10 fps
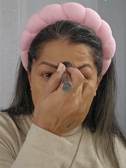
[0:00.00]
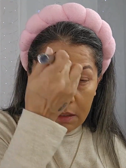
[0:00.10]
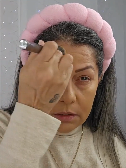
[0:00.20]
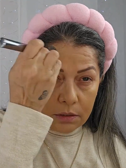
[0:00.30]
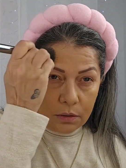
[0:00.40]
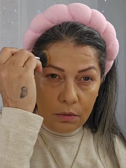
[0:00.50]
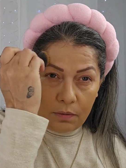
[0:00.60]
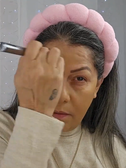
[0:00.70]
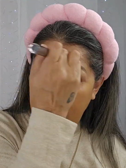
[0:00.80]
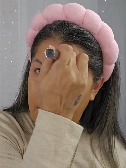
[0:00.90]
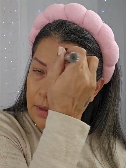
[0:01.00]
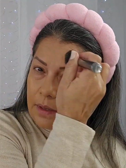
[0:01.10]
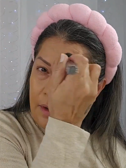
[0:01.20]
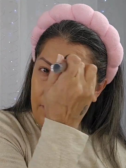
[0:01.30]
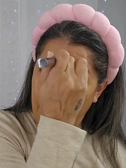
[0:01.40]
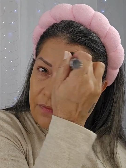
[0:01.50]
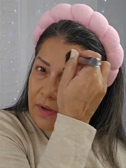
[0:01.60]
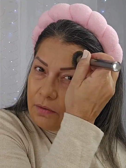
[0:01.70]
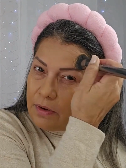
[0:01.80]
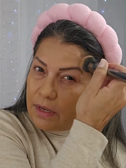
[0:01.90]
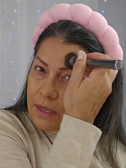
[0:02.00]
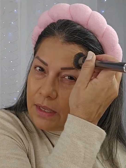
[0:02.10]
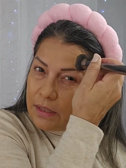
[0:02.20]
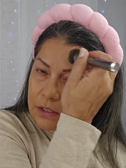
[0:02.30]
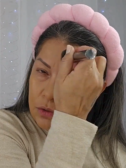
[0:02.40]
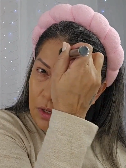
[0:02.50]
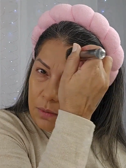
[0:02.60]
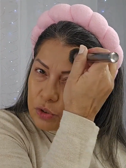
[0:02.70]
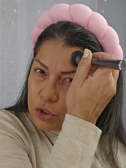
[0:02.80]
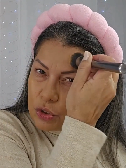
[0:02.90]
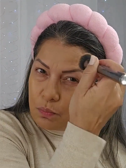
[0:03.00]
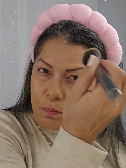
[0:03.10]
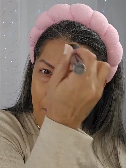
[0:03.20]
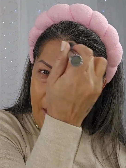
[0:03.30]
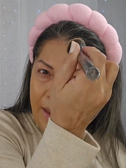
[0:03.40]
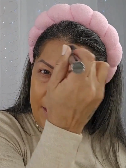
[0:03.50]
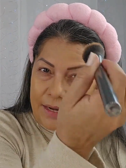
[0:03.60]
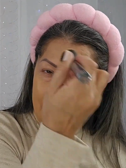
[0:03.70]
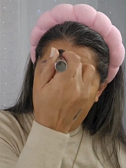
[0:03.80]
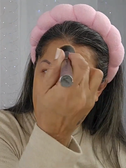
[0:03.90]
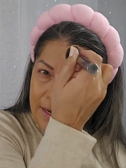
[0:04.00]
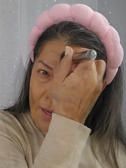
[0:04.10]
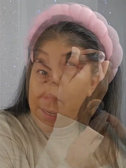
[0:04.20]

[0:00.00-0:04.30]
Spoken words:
So this one I'm just patting it in